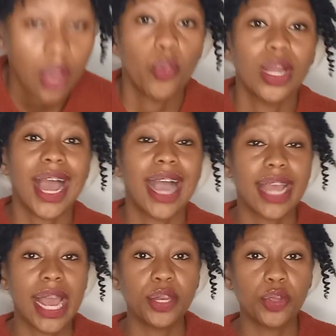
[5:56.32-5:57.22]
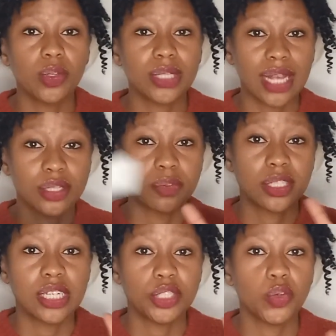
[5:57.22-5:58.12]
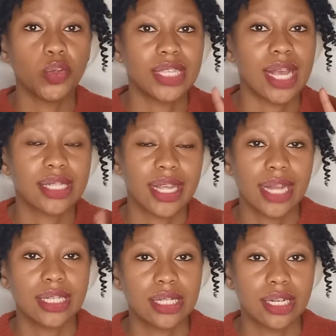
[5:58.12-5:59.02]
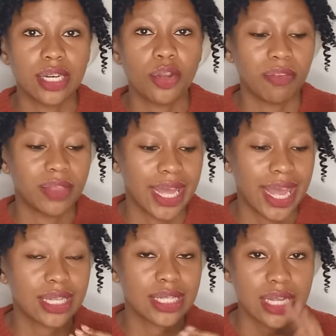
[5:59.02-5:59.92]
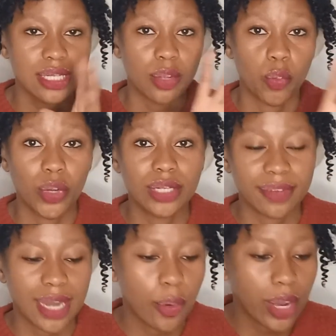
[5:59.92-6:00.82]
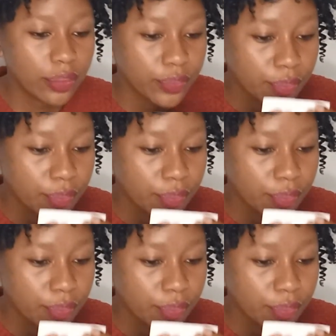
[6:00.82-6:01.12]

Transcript: We'll again use a soft tissue to just get rid of the excess wheat flour.